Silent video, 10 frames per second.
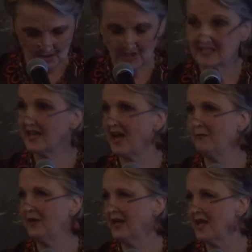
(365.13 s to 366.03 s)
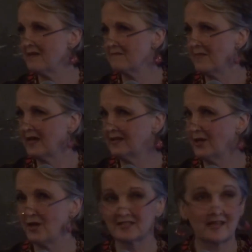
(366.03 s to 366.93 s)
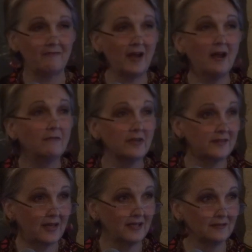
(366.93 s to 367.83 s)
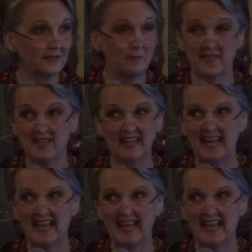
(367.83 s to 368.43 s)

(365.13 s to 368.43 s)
She said, "I will let my in-laws have everything but the